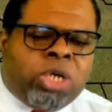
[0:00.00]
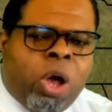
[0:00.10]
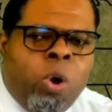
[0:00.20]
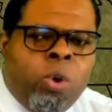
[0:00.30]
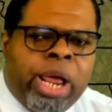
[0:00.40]

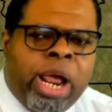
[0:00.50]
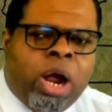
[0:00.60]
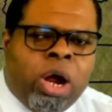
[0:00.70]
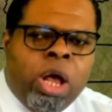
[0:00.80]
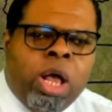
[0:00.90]
cold
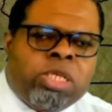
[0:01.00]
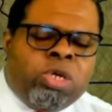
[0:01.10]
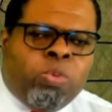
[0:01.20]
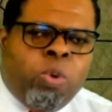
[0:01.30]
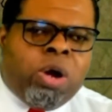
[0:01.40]
air
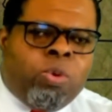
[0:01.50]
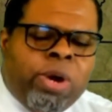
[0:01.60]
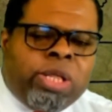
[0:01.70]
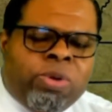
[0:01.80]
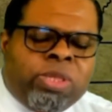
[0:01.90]
to work
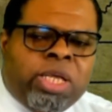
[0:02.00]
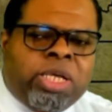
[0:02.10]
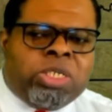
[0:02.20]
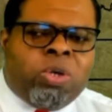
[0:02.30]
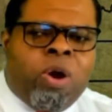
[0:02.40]
with
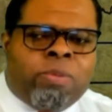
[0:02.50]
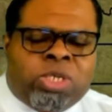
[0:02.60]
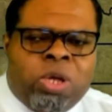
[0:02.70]
these storms,